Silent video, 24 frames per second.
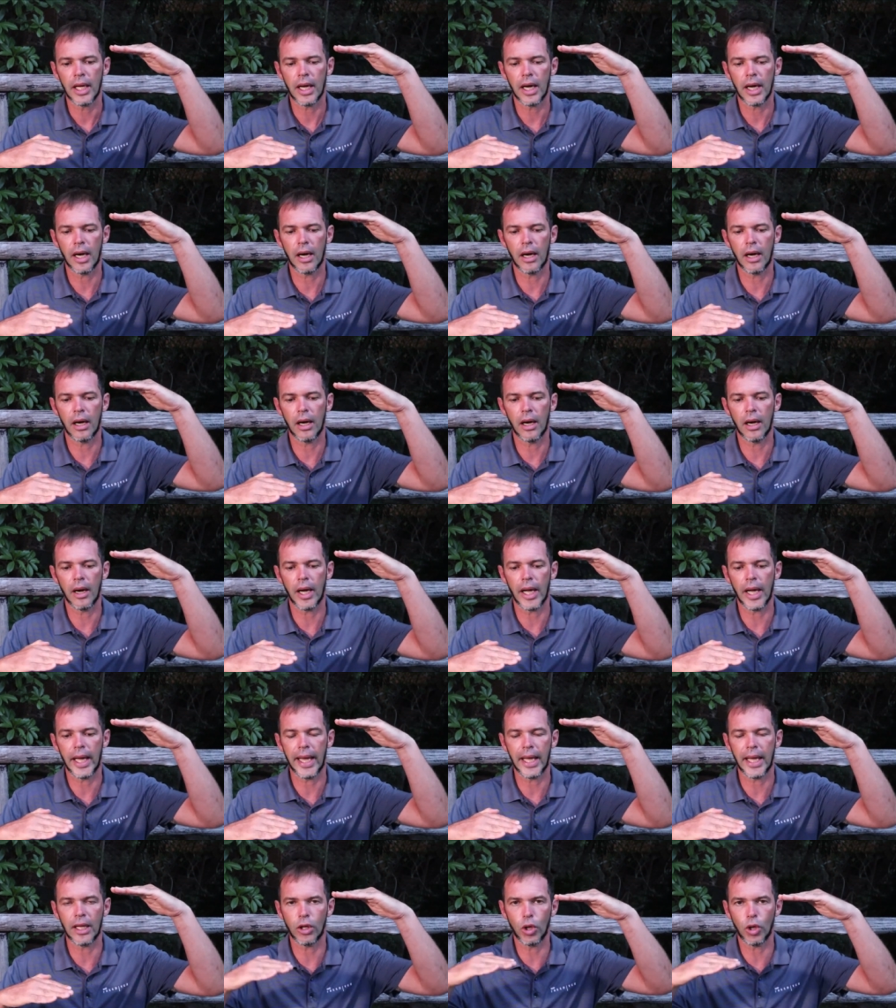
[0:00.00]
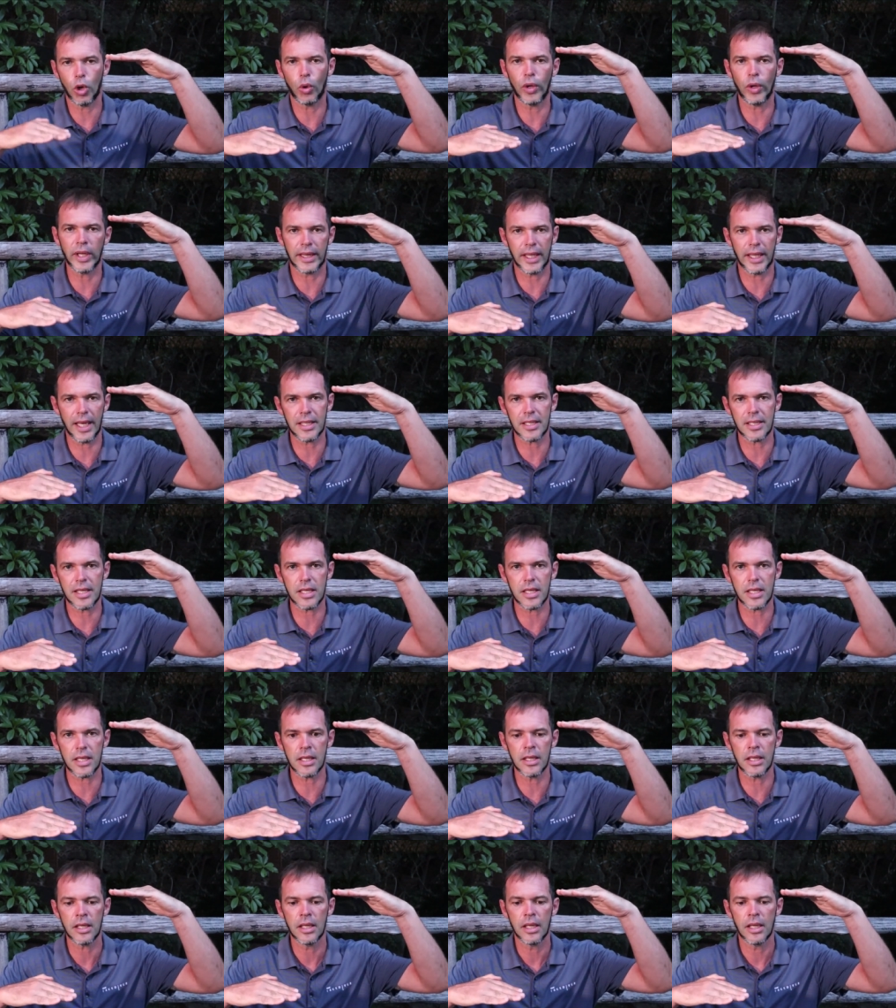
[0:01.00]
and low
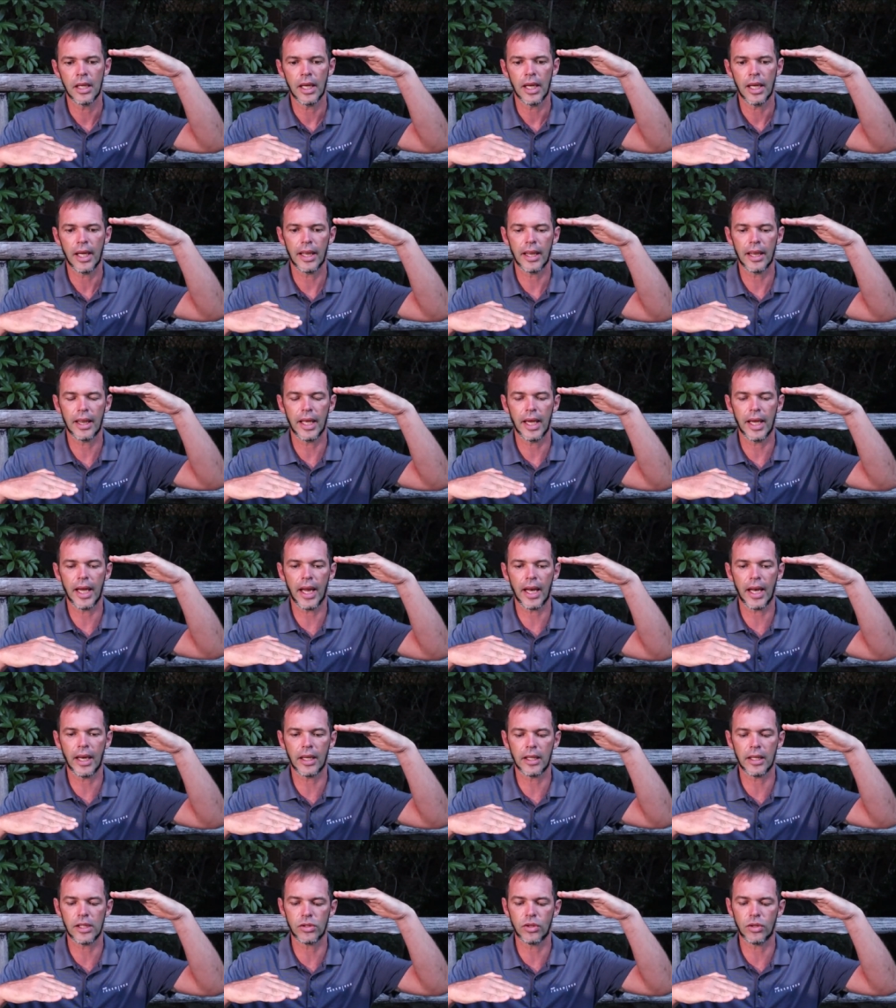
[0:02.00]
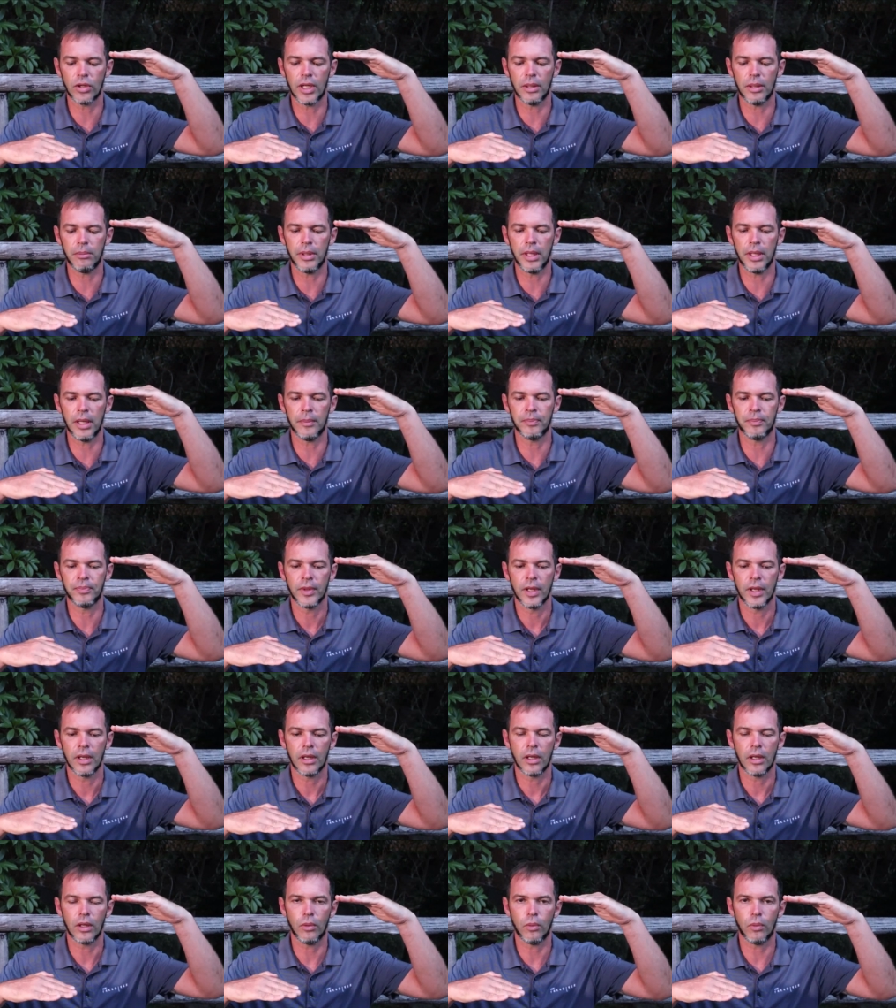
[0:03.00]
intensity, and then it's gonna be
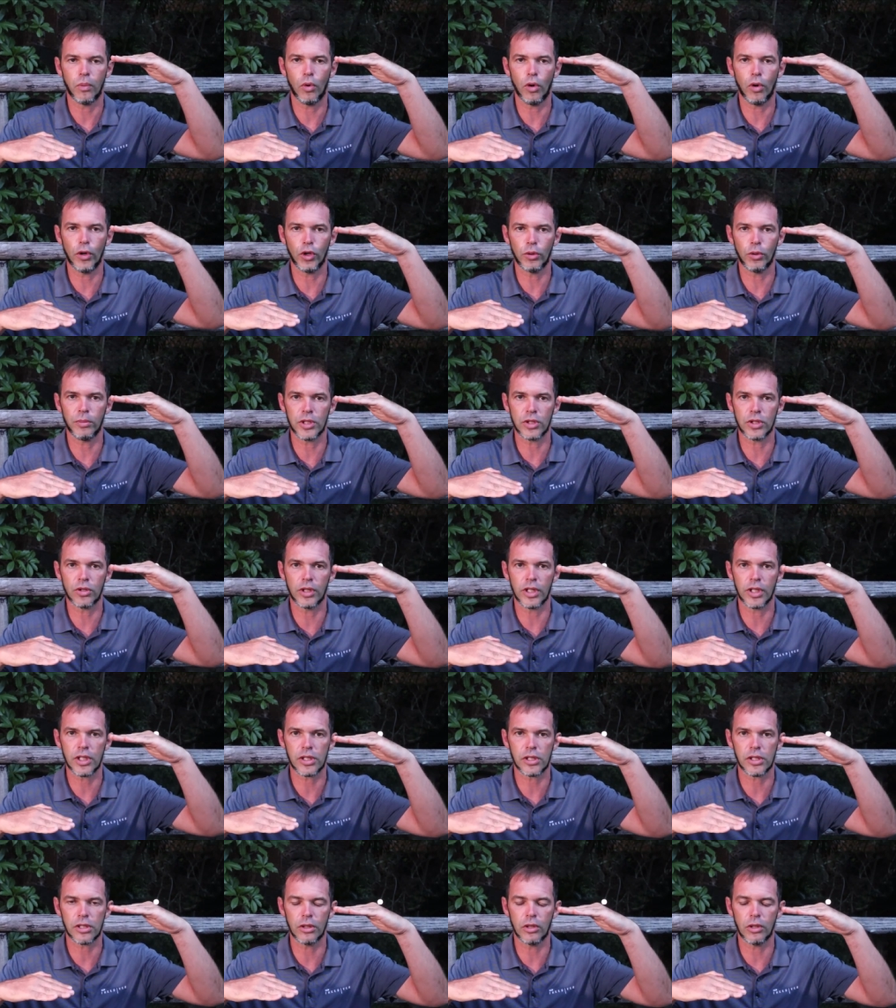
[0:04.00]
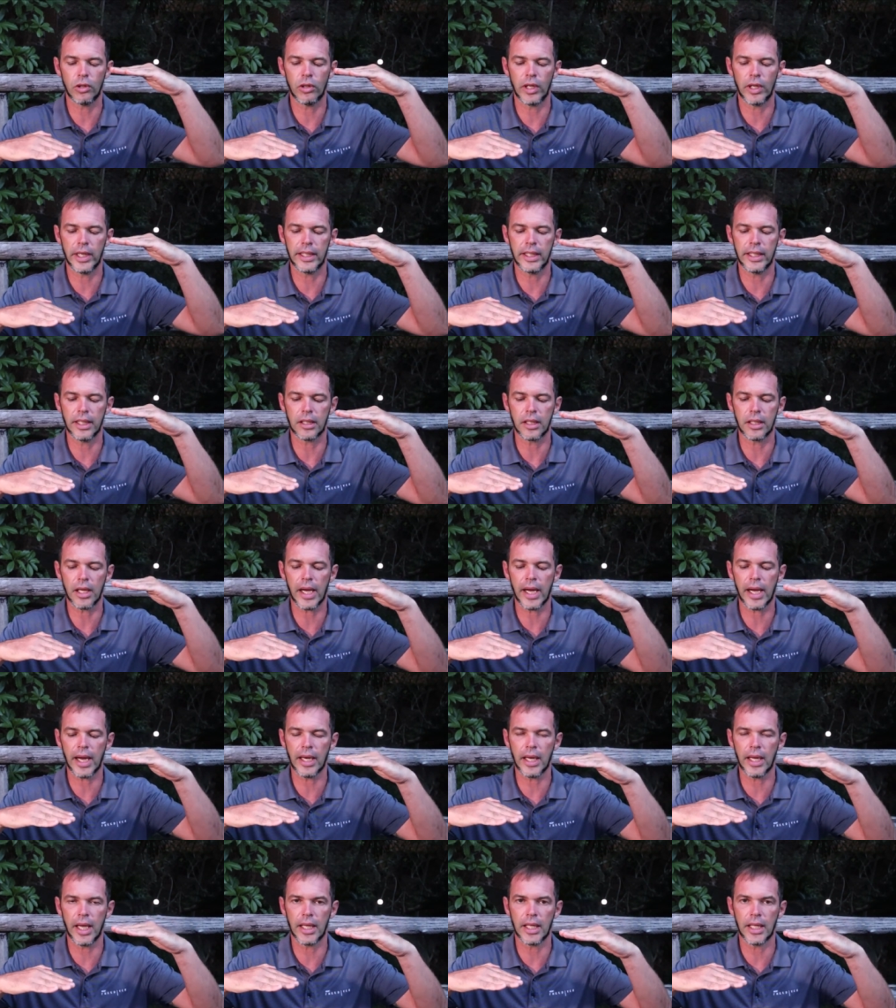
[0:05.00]
volume is gonna slowly
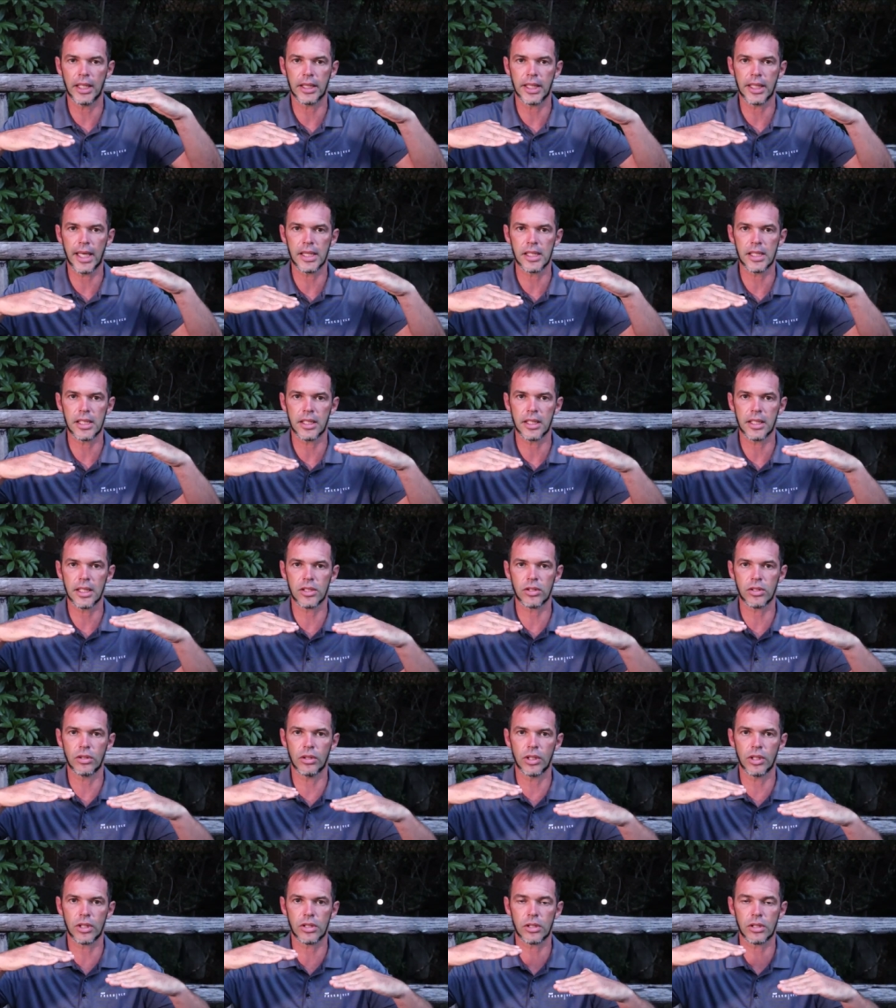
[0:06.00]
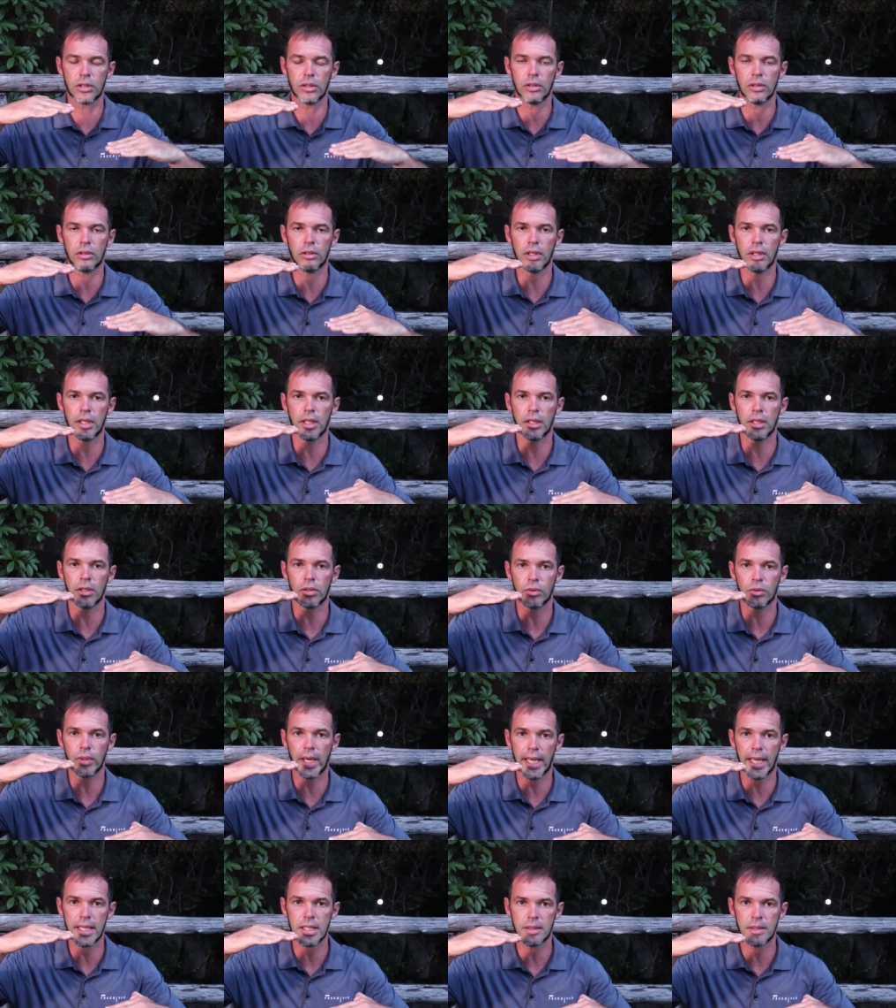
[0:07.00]
decline and intensity is gonna slowly
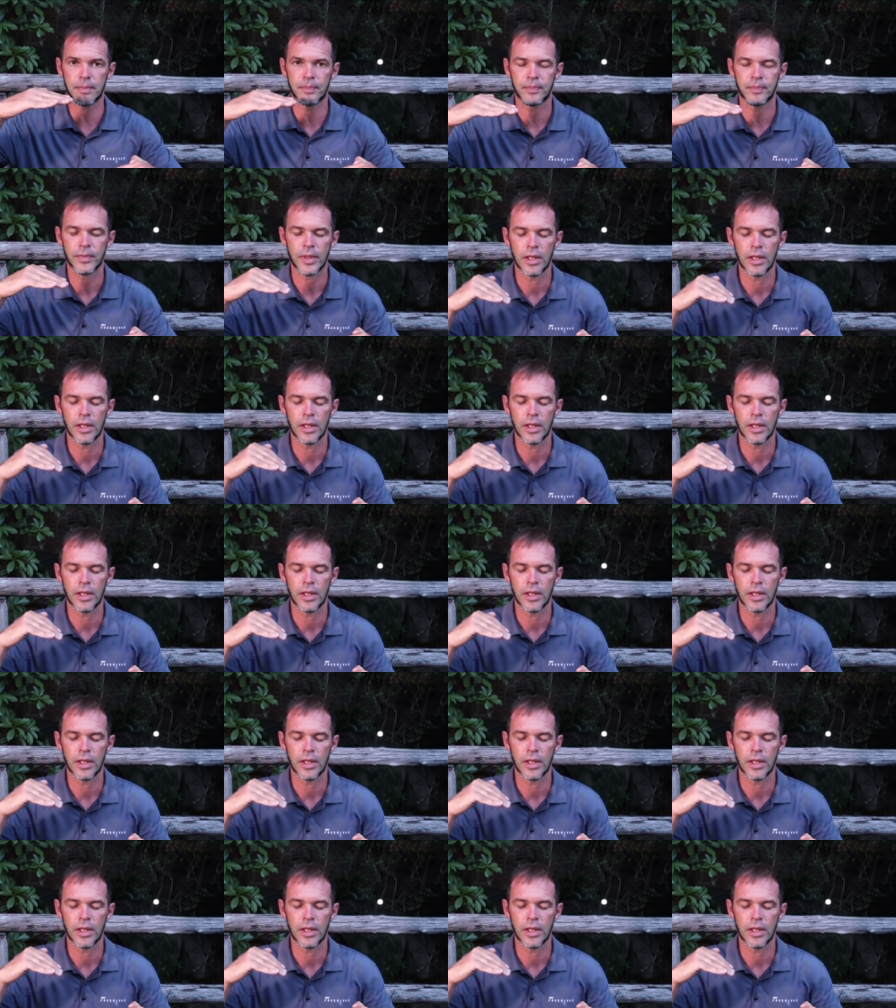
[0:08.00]
rise.